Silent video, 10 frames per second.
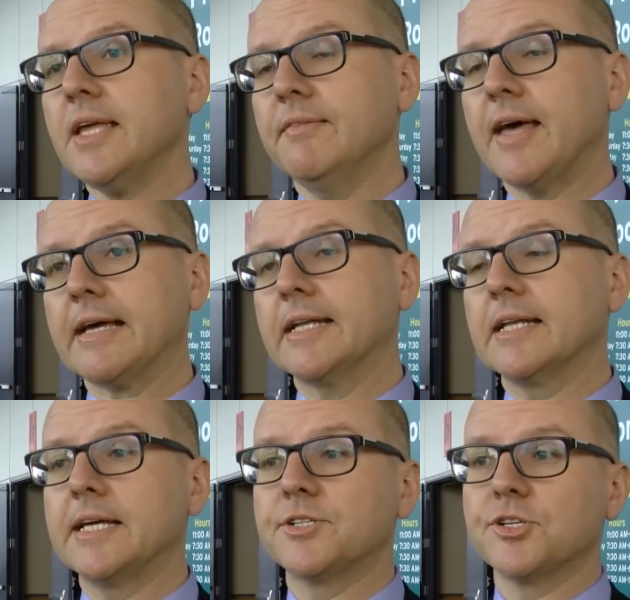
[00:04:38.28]
That
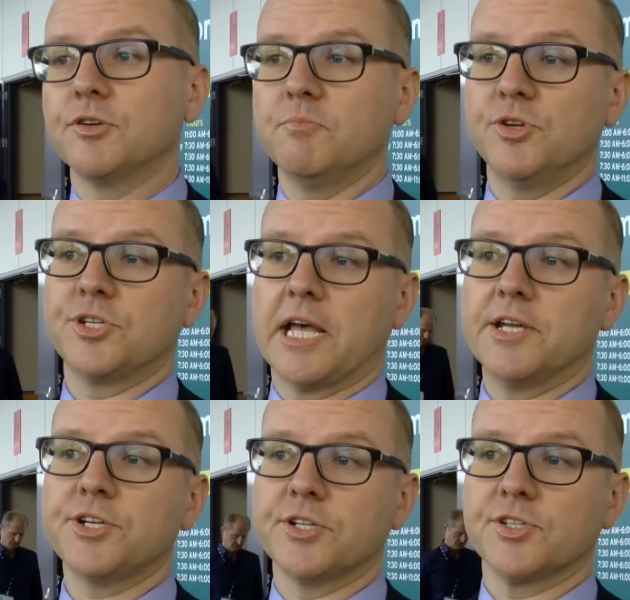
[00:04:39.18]
can lead to
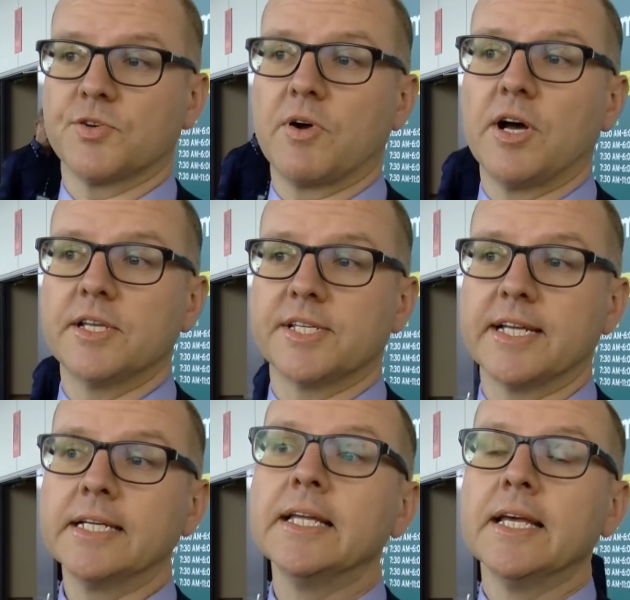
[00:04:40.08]
mutations arising.